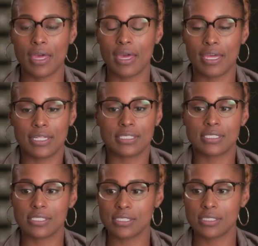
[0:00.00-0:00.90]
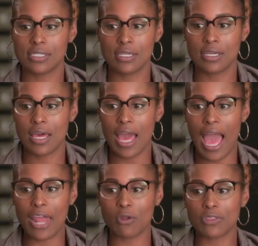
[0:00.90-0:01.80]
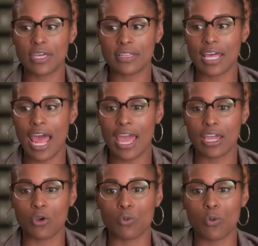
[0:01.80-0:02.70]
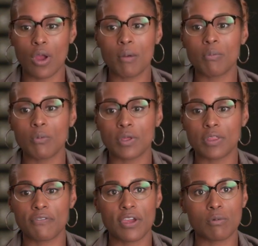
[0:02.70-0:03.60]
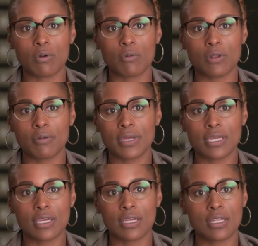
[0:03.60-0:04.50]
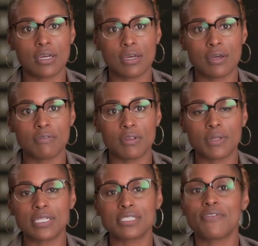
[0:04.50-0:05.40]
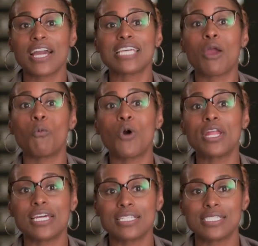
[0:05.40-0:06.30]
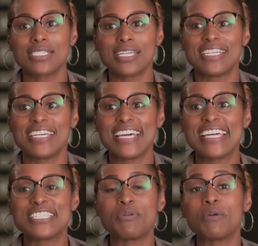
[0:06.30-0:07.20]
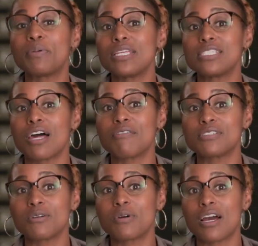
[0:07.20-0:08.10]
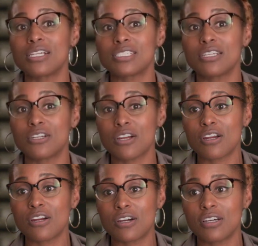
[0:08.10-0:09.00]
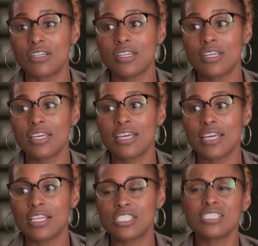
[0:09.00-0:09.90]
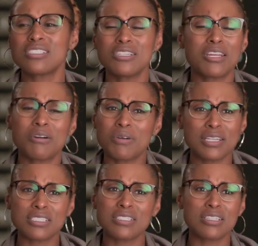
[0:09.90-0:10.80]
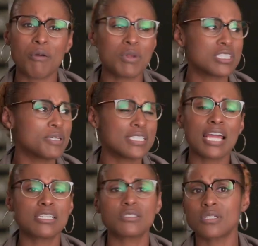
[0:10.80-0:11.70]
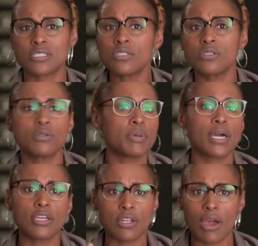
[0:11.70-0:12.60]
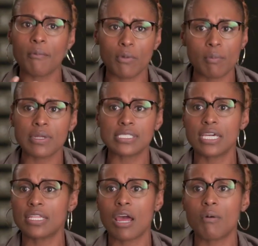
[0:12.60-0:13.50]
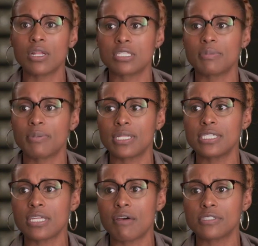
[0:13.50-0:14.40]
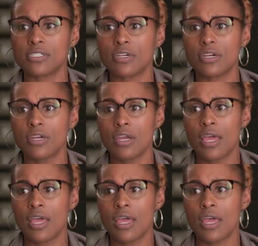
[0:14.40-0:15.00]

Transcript: And I don't think that I grew up with a favorable opinion of the police. In fact, I wanted to be a police officer when I was a little girl. Just, you know, I wanted to be a dinosaur too. But, you know, I remember saying that I wanted to be a police officer,